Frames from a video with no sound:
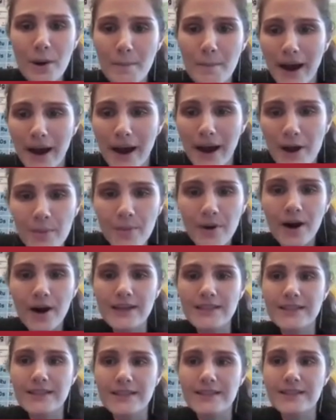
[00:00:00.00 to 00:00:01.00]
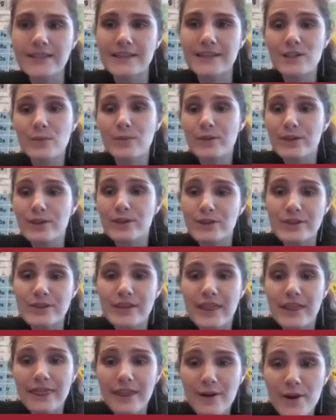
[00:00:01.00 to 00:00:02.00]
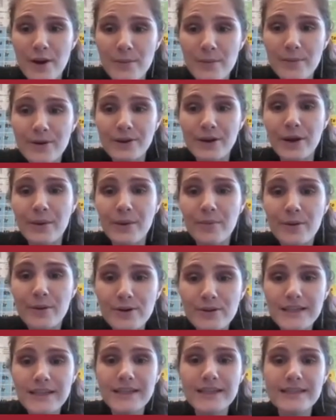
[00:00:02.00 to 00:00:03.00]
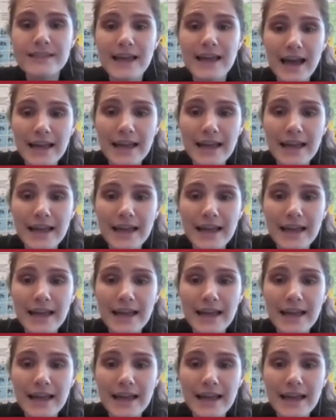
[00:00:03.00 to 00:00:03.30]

on bioprocesses to produce therapeutic proteins,